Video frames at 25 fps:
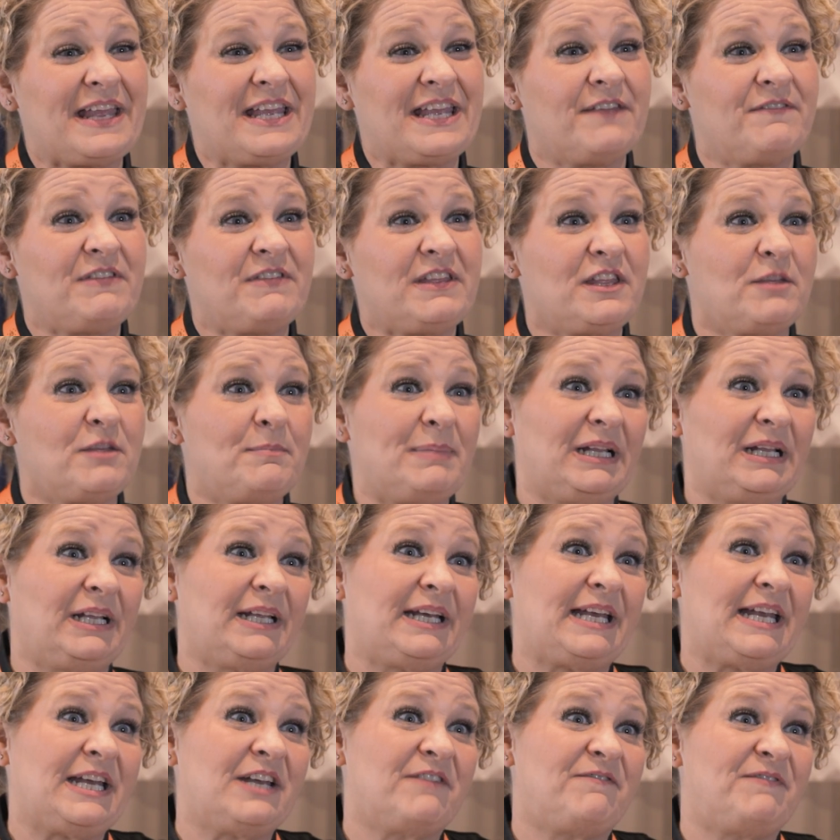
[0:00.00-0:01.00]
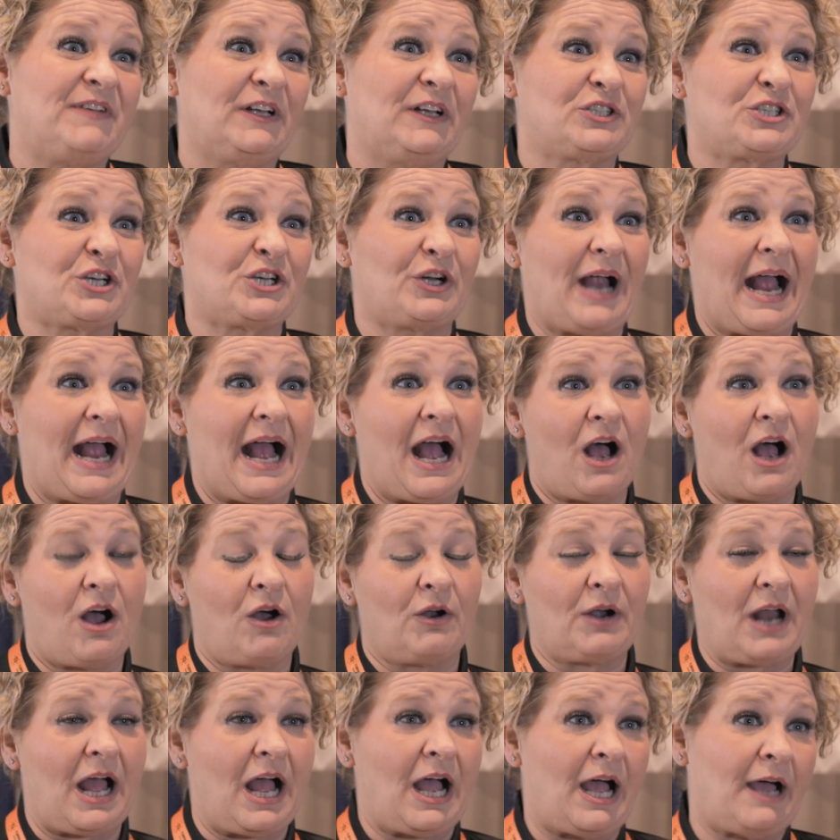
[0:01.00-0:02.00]
give you the ability to filter
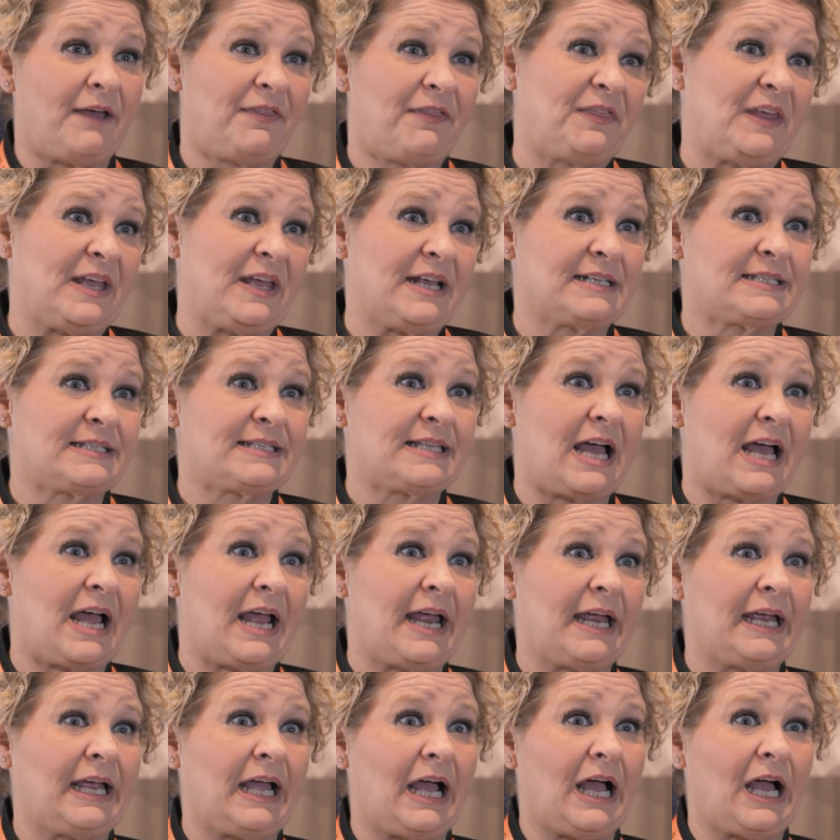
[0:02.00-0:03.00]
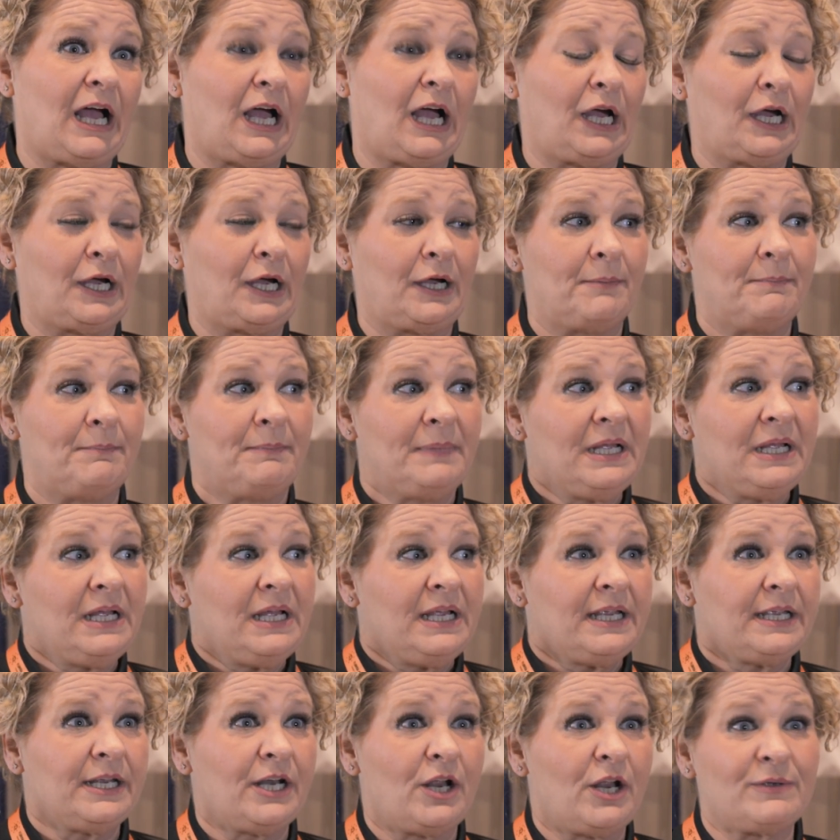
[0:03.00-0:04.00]
out things like
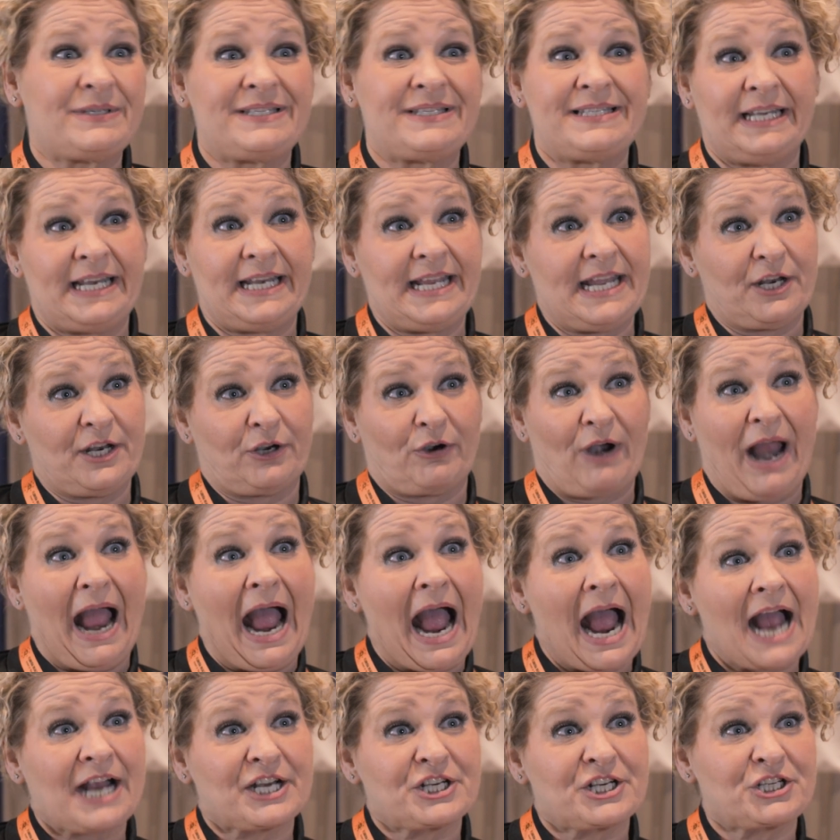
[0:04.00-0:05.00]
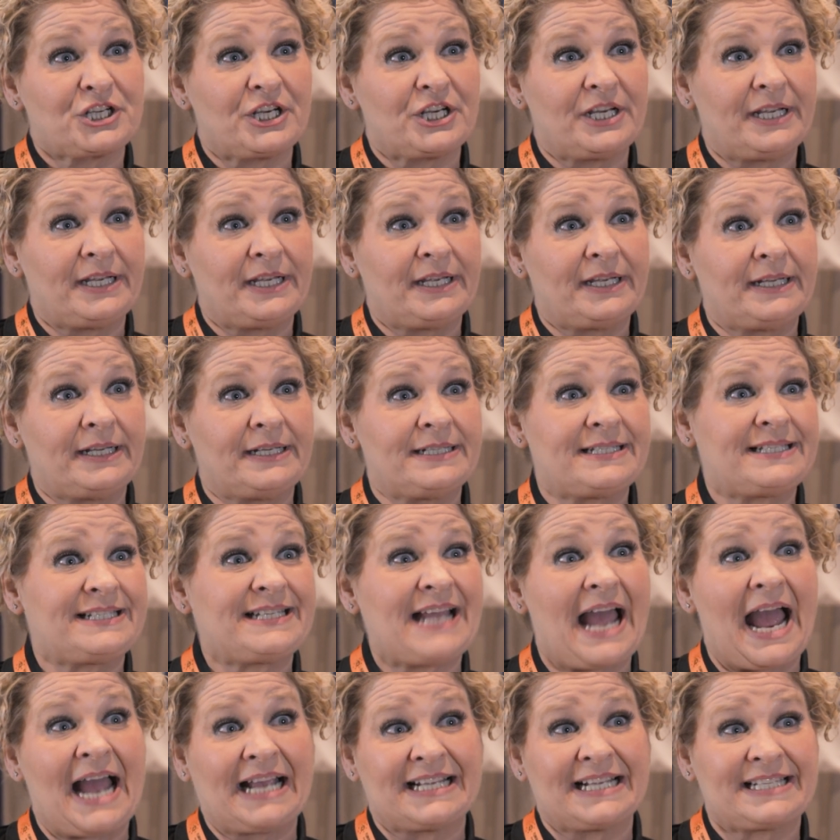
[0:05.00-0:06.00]
city interactions,
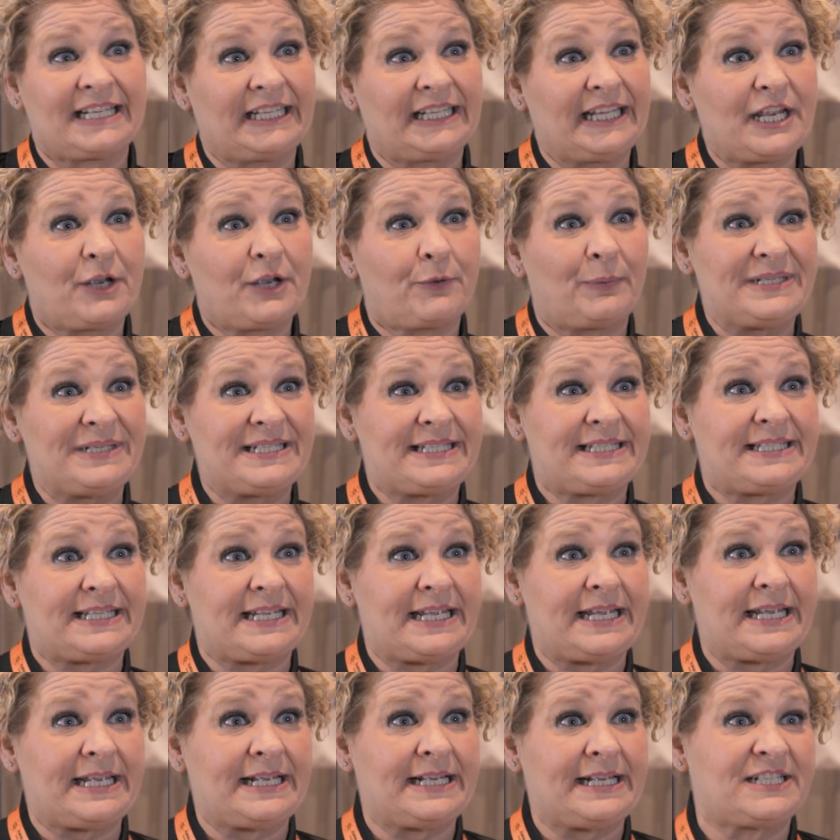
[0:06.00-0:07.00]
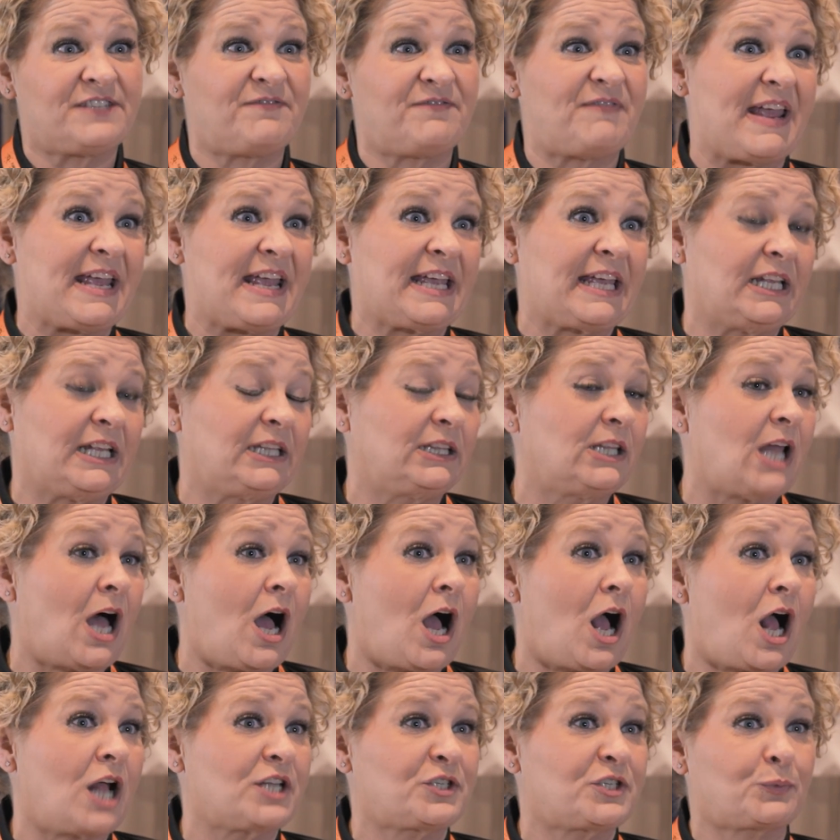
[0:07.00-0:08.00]
tax delinquencies, vacant
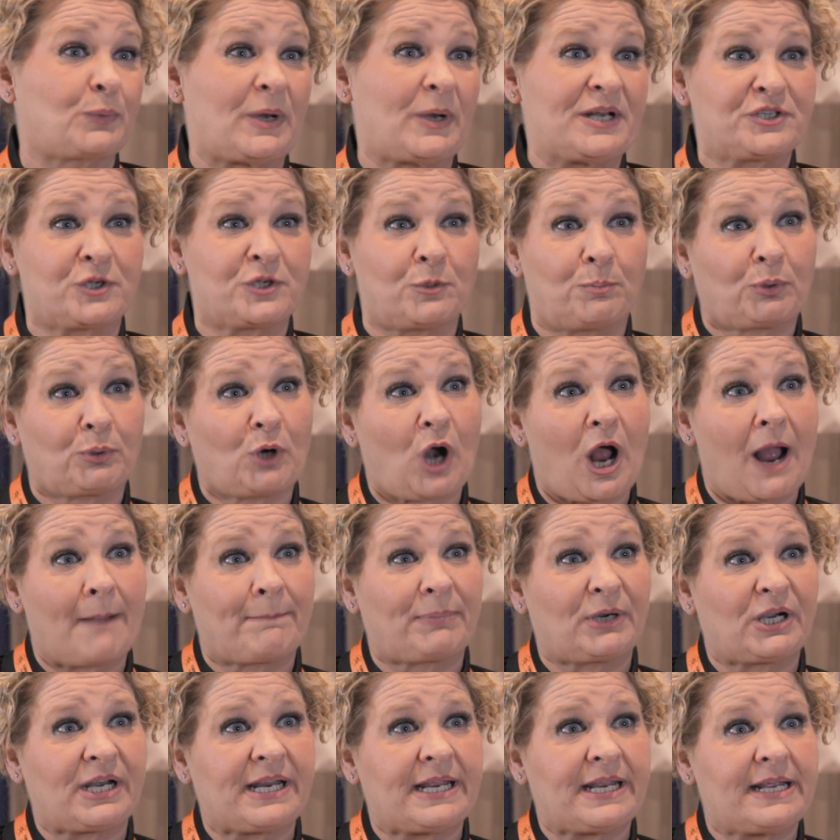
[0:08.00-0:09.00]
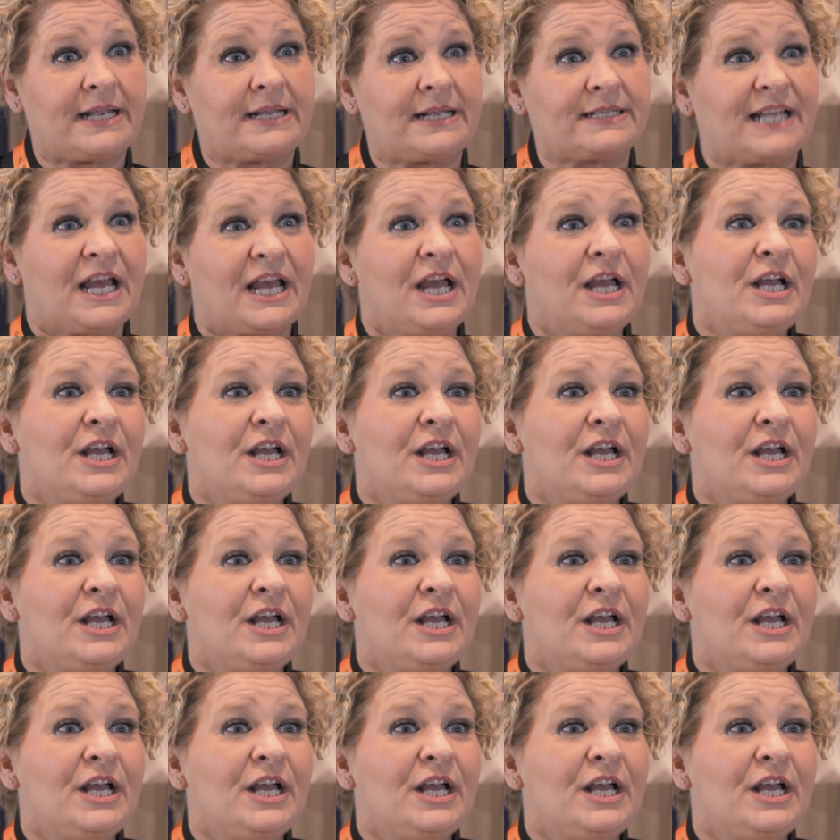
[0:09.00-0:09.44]
lots, rental properties.